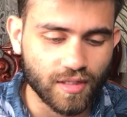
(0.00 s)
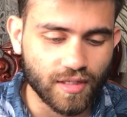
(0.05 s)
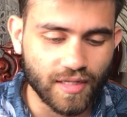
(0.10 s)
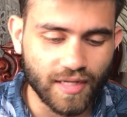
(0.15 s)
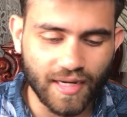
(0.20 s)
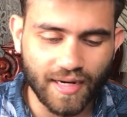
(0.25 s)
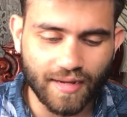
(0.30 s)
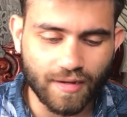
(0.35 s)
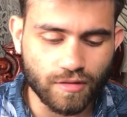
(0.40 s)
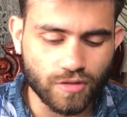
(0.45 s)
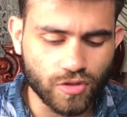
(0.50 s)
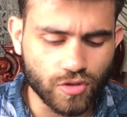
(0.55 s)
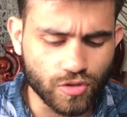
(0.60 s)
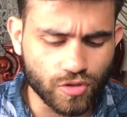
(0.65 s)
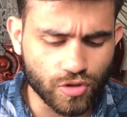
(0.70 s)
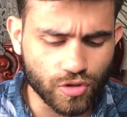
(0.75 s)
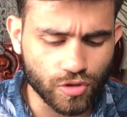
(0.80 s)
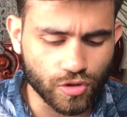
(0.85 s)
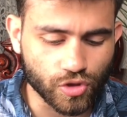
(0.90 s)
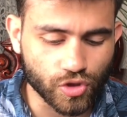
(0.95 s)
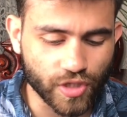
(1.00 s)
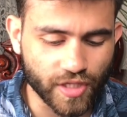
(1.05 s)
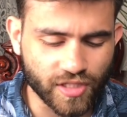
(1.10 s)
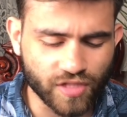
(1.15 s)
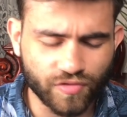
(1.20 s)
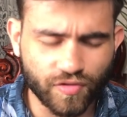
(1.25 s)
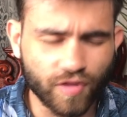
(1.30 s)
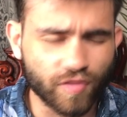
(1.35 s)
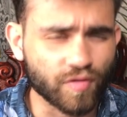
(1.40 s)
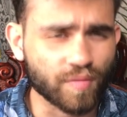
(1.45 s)
it allows you to
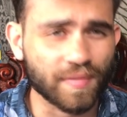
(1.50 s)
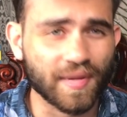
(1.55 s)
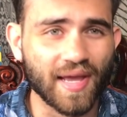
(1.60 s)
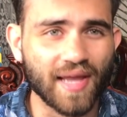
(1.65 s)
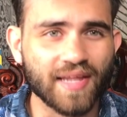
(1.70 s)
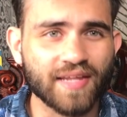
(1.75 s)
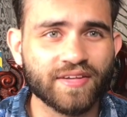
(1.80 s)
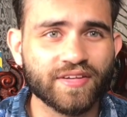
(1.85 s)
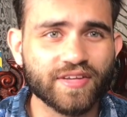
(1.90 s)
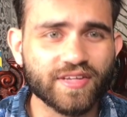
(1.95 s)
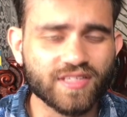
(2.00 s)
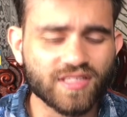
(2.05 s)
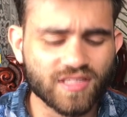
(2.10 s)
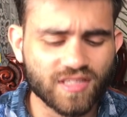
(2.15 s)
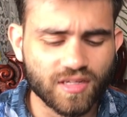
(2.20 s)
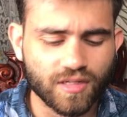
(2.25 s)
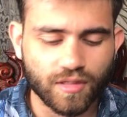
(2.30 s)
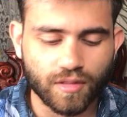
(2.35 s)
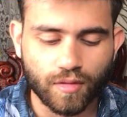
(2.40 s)
transfer from calendars.